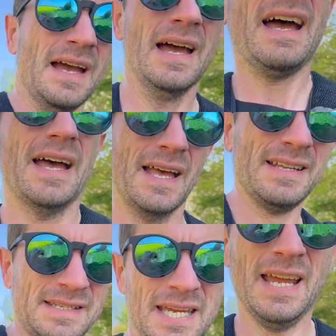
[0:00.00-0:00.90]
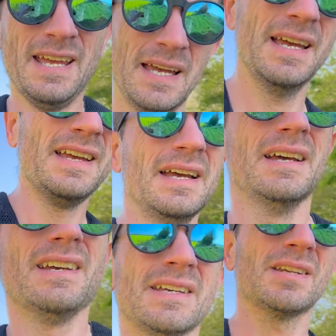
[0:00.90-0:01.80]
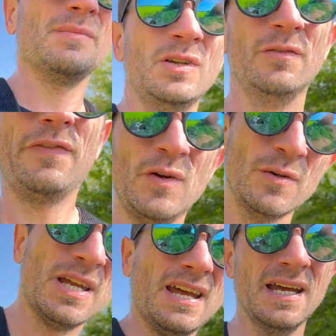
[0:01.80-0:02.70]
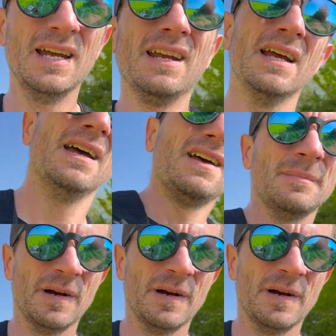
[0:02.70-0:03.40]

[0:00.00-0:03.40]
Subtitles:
and some new food. About